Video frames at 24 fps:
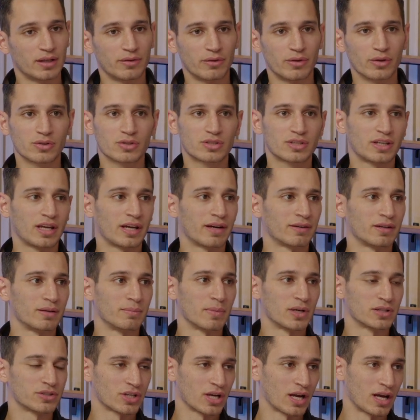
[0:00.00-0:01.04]
Those carry
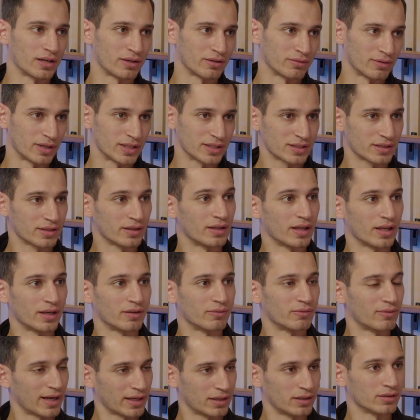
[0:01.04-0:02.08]
much higher risk than a
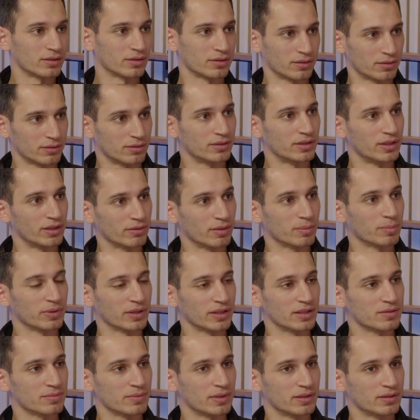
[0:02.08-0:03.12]
regular knee
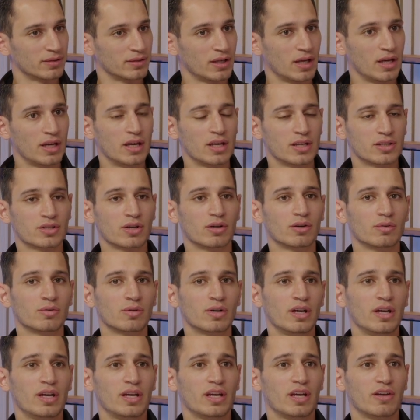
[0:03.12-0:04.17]
replacement. So
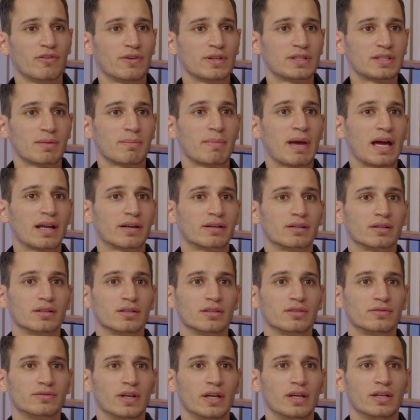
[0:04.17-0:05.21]
if it's a matter
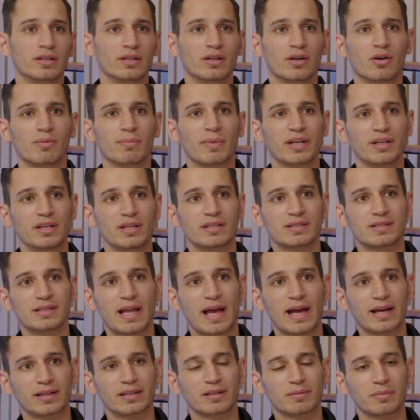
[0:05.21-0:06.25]
of, my knee's
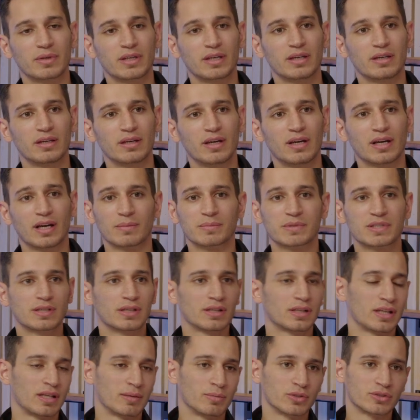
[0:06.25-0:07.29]
nagging me, I'm
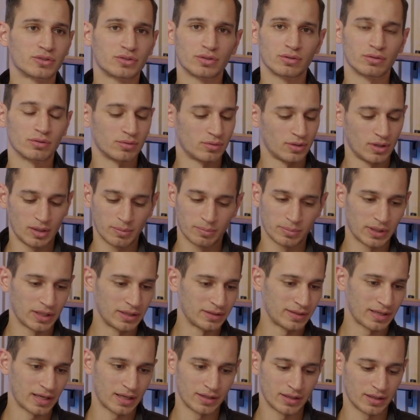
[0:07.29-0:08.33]
still able to play
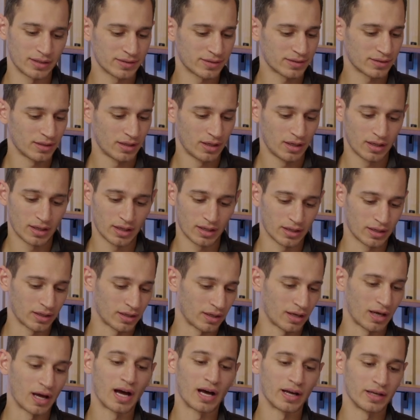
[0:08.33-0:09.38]
tennis,
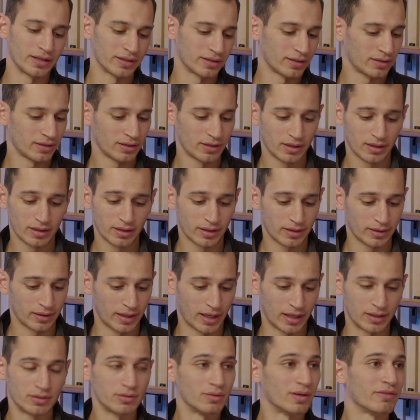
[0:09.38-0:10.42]
hike,
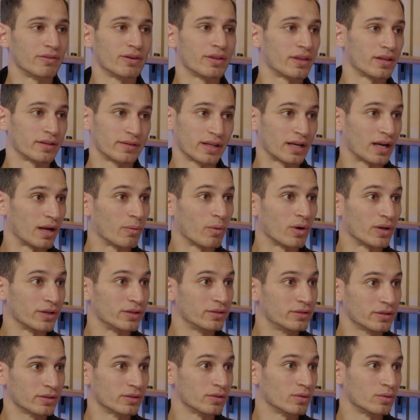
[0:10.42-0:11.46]
and do everything that I want to
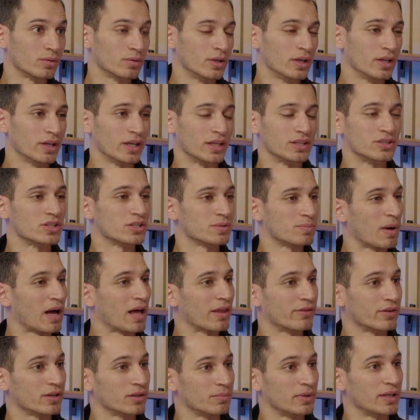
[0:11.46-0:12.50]
do, it's just
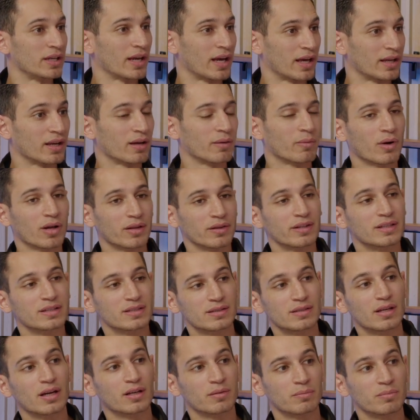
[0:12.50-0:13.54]
bothering me and I want this
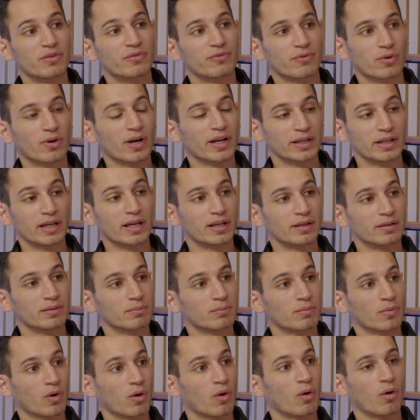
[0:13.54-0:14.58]
done before I get
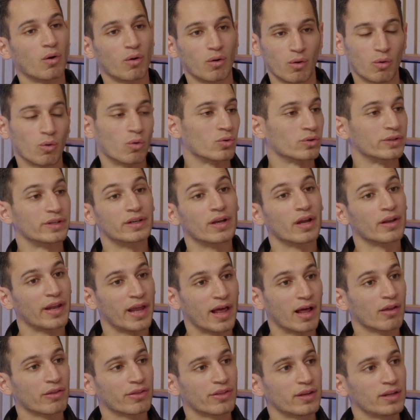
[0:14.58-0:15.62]
old and
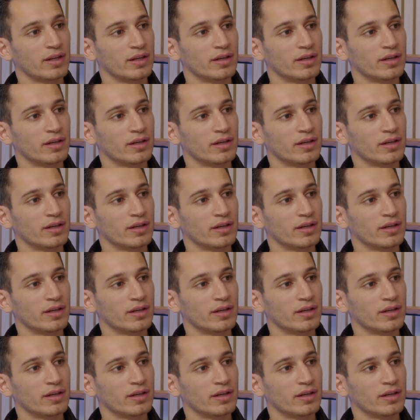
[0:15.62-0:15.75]
unhealthy.